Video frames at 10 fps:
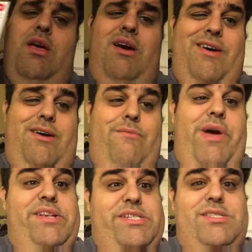
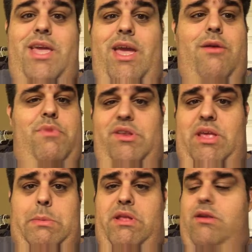I just can't
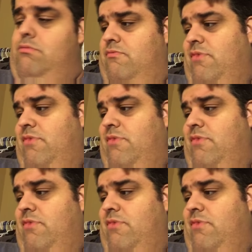redeem it.